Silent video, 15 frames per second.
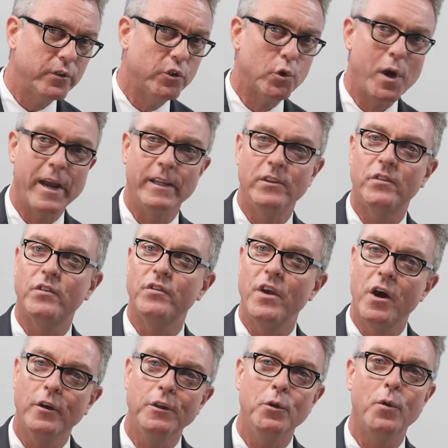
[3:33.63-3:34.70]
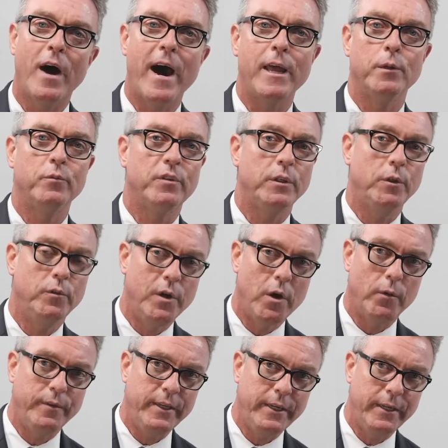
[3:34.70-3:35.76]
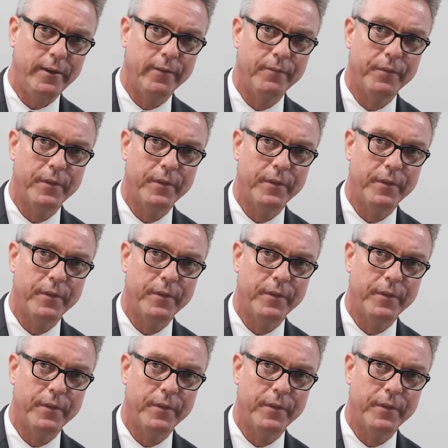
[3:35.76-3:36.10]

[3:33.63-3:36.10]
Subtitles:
to try and sell you items that you don't need.